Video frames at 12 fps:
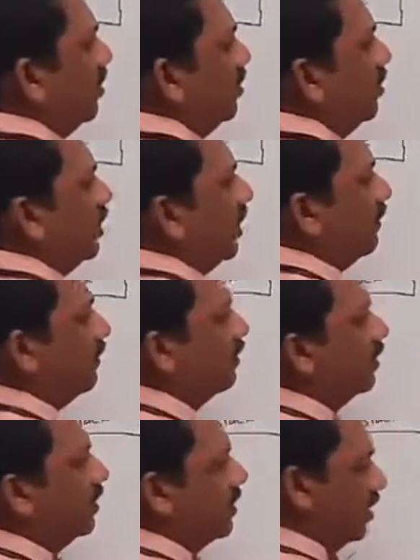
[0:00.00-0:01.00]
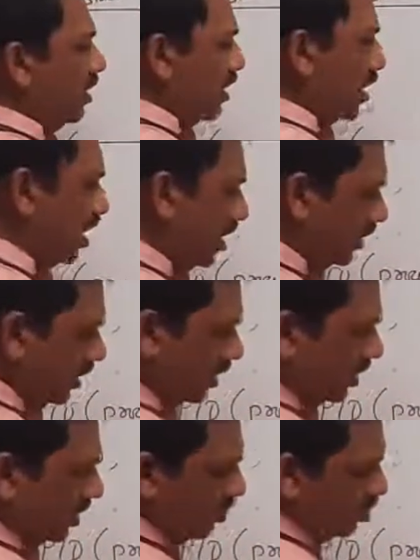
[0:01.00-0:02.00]
Okay, and
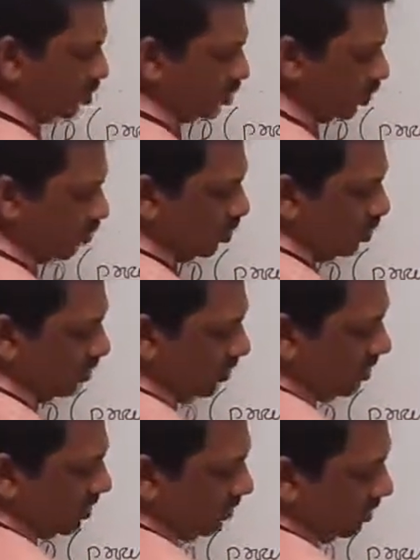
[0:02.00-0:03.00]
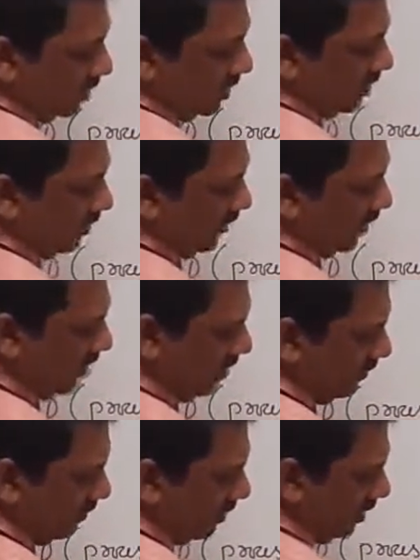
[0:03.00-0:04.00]
here also, here you
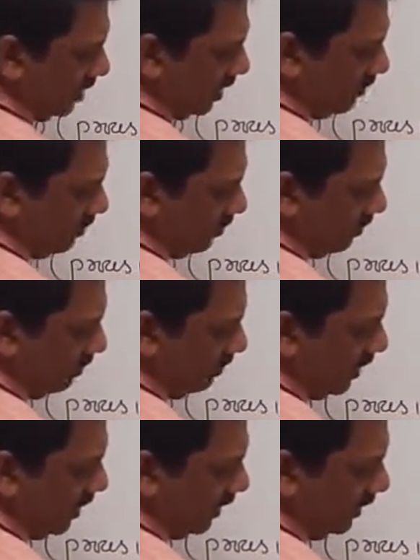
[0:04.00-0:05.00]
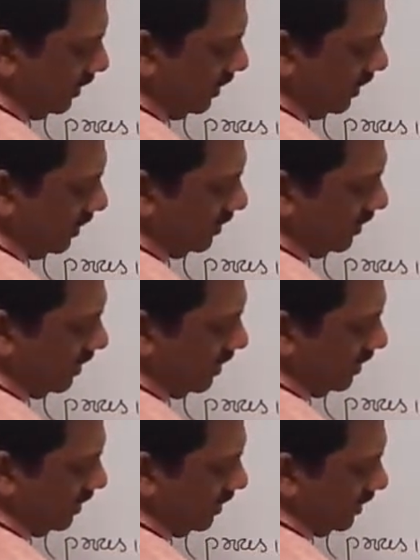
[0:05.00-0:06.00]
have a PID in
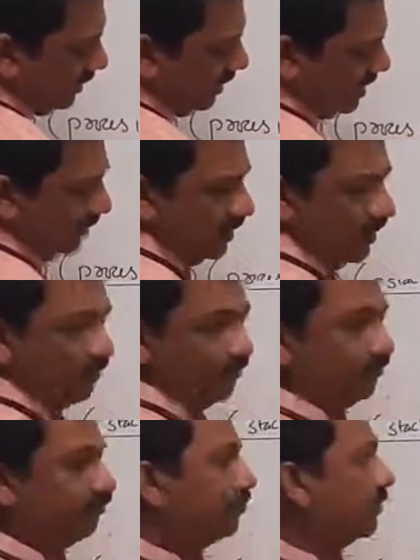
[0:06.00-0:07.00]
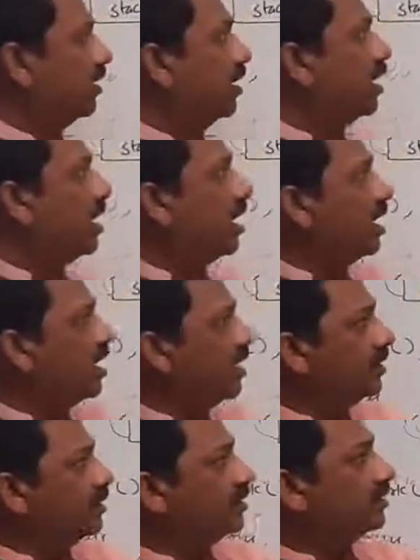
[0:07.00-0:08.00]
the data area,
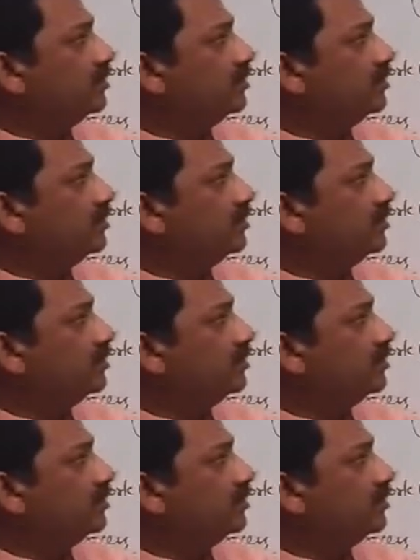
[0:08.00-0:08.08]
and